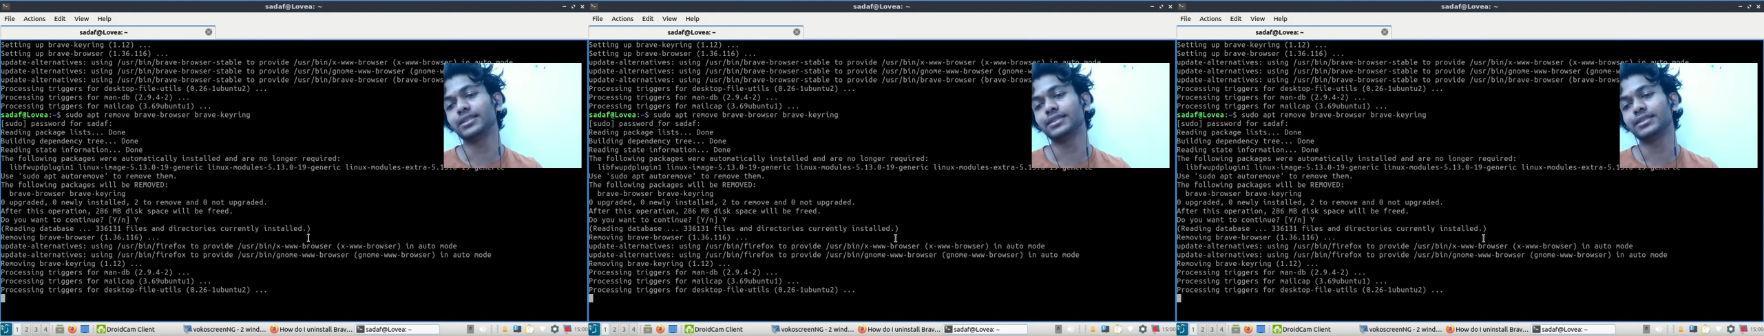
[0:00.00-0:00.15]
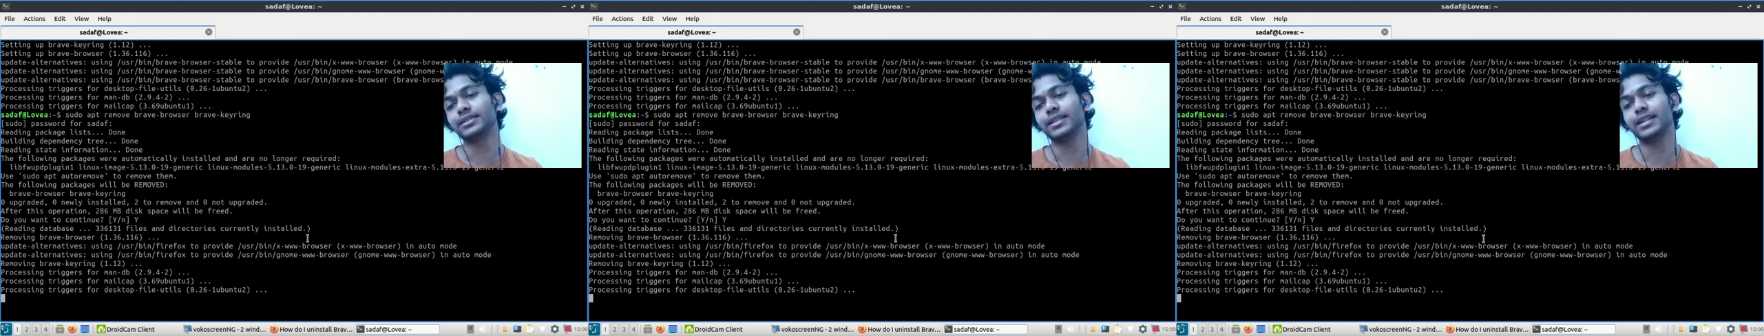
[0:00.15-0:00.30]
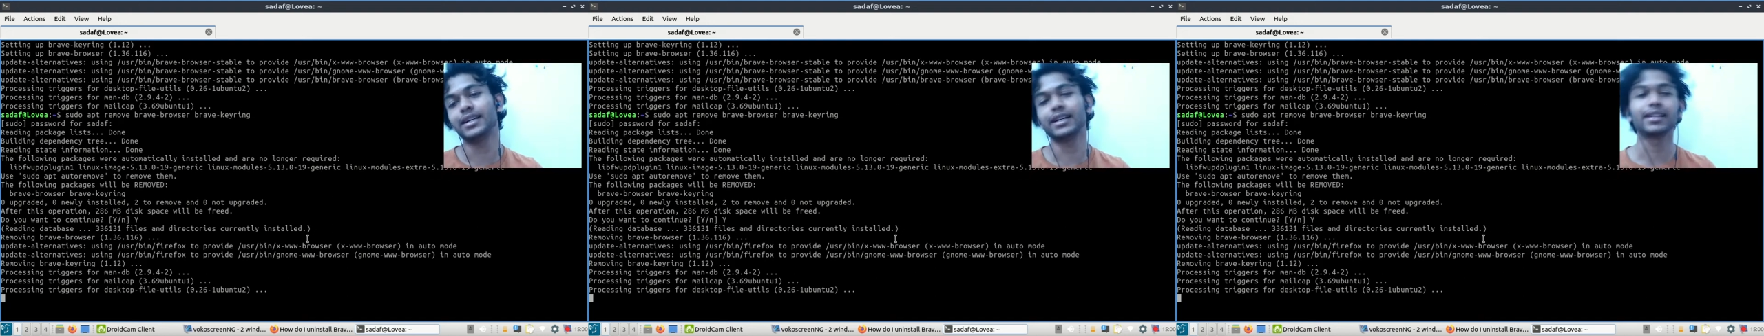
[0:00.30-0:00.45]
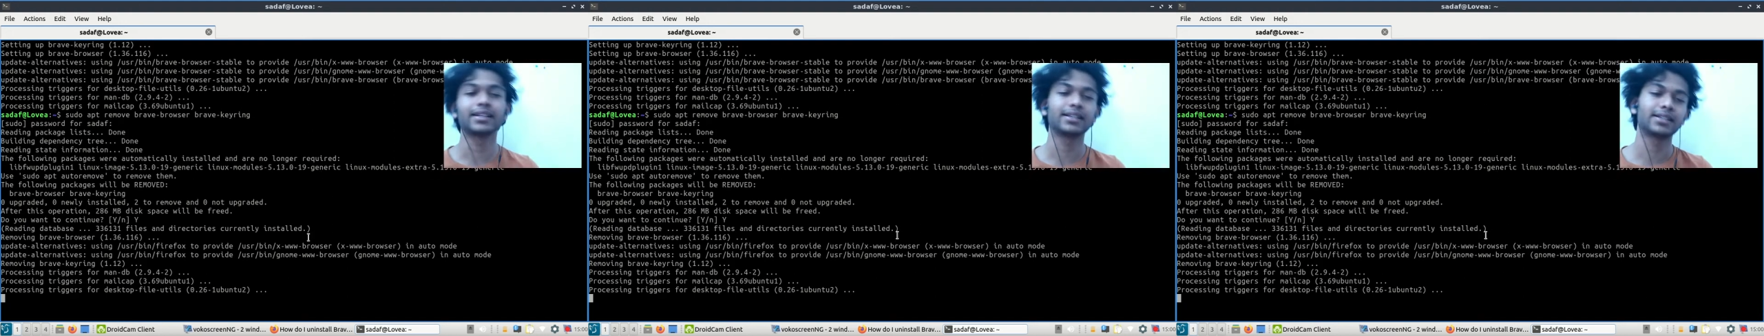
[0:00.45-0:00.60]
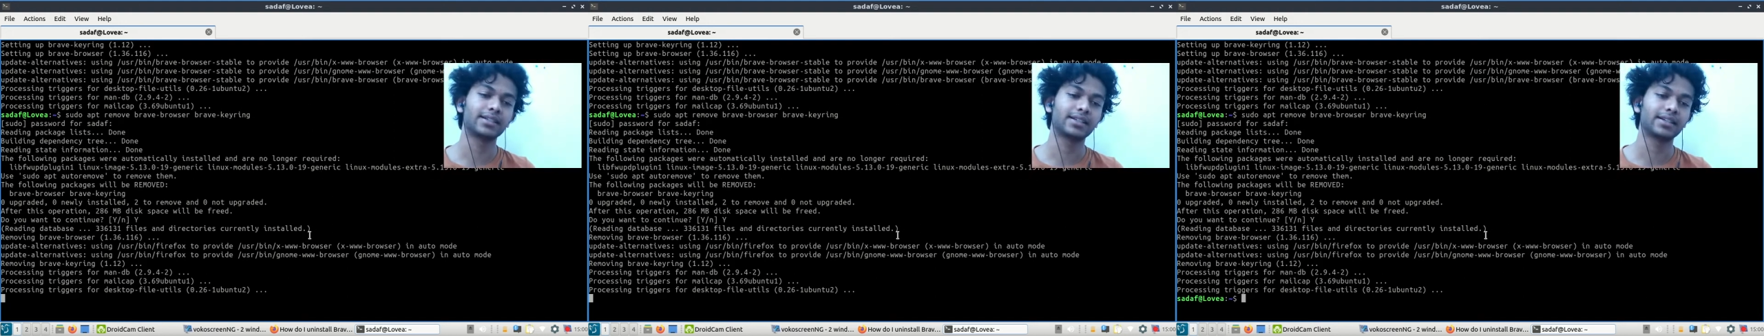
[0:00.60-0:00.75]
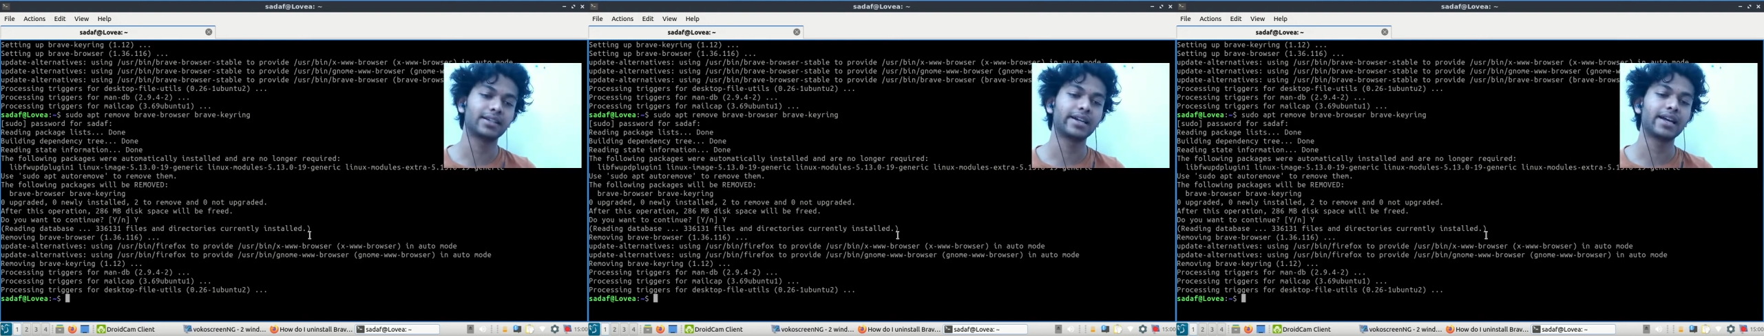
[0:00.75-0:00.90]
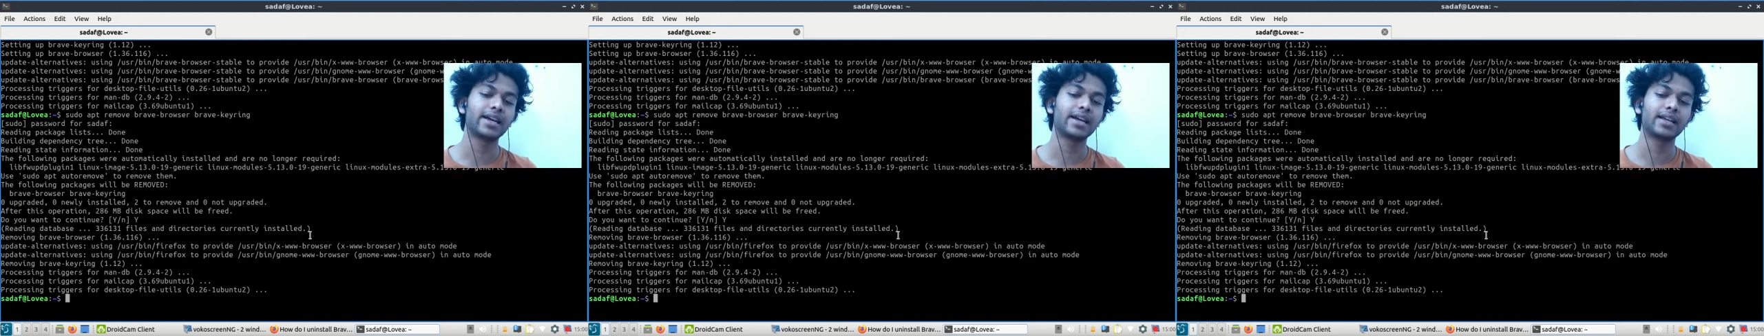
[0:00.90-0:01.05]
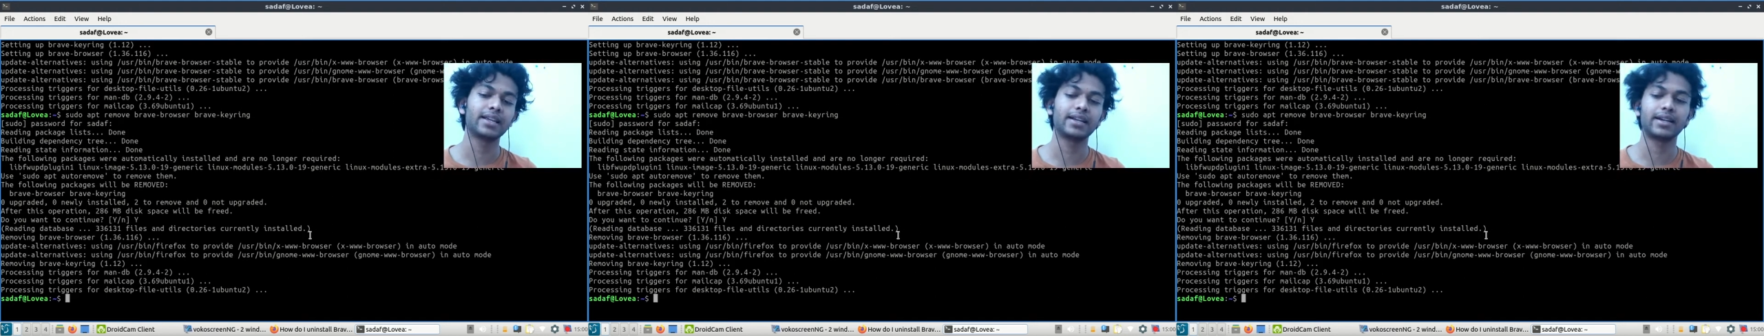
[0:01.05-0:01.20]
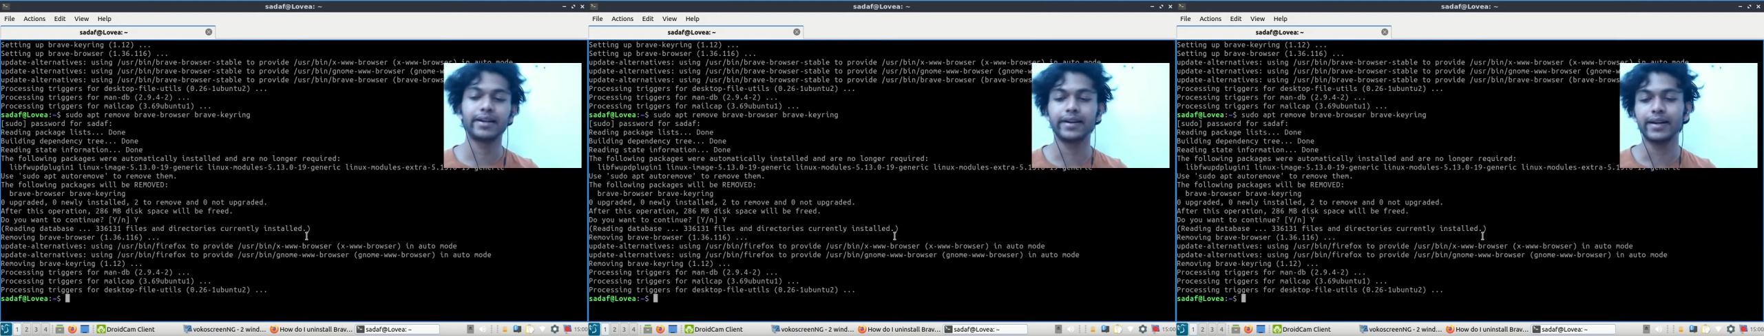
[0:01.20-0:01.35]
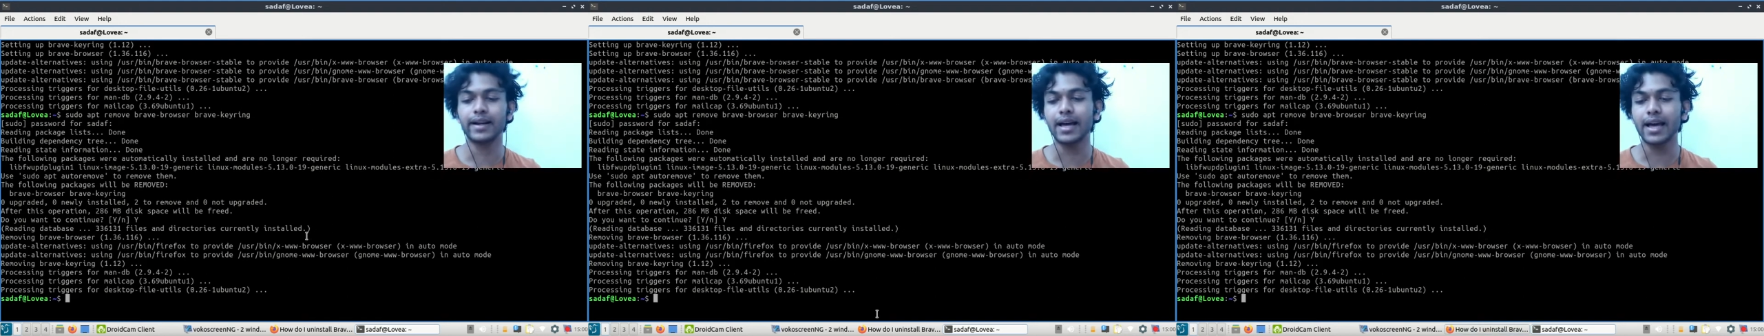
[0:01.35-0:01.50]
right?
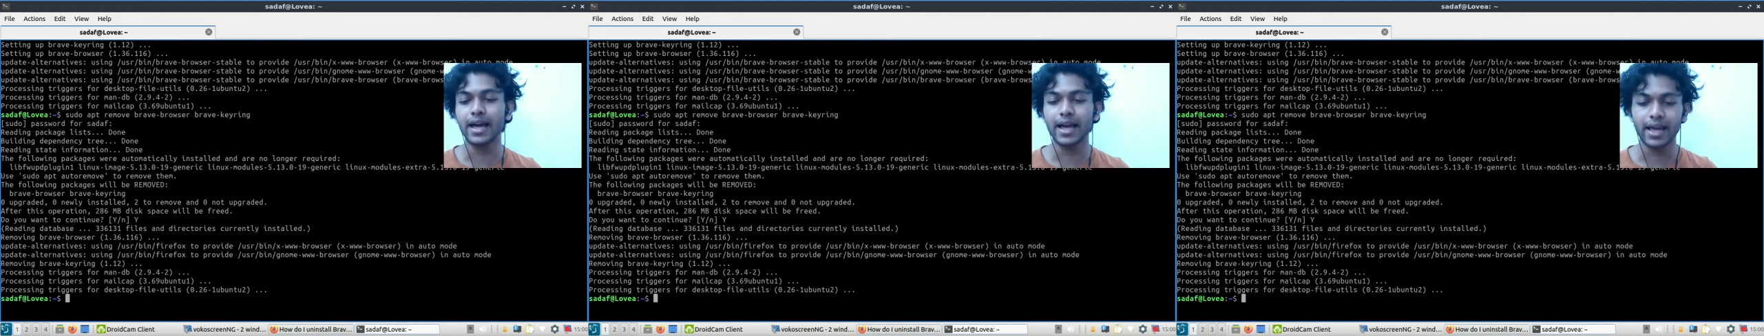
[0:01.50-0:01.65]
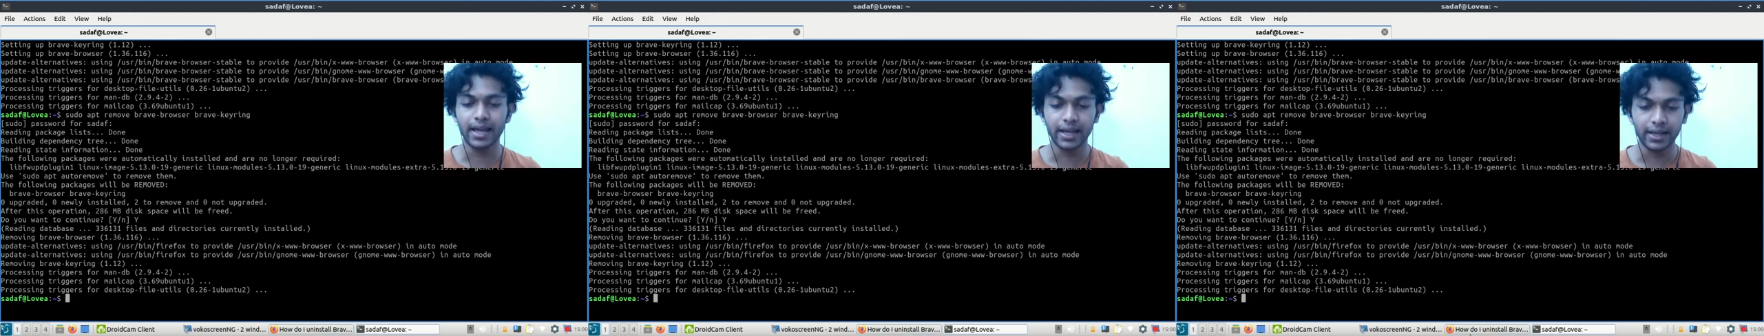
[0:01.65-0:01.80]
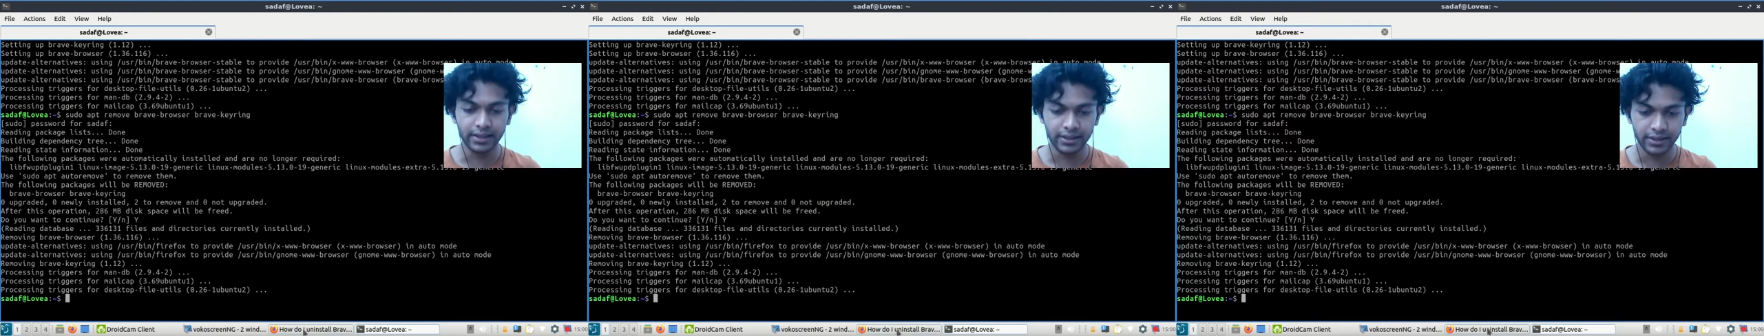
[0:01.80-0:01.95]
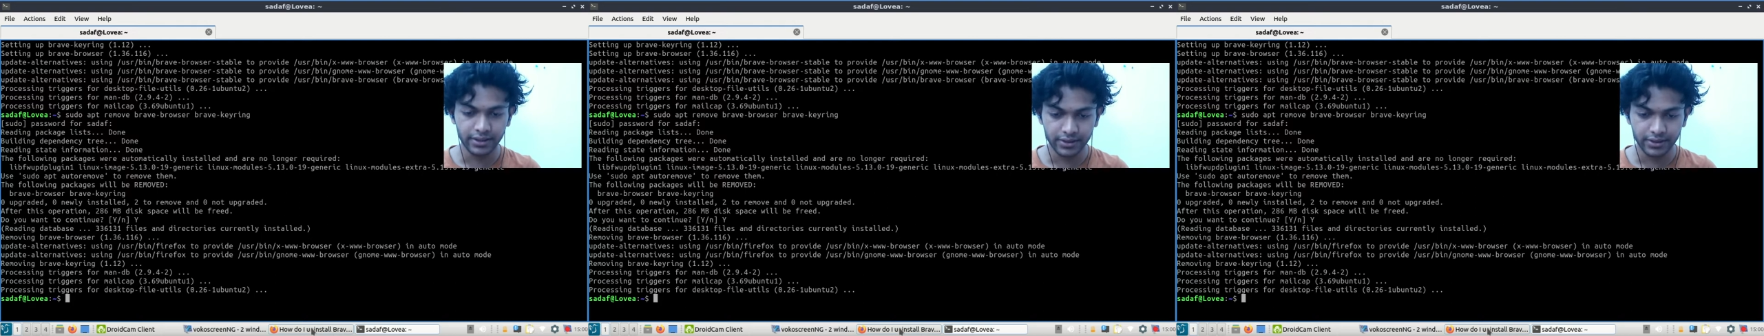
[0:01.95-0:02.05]
So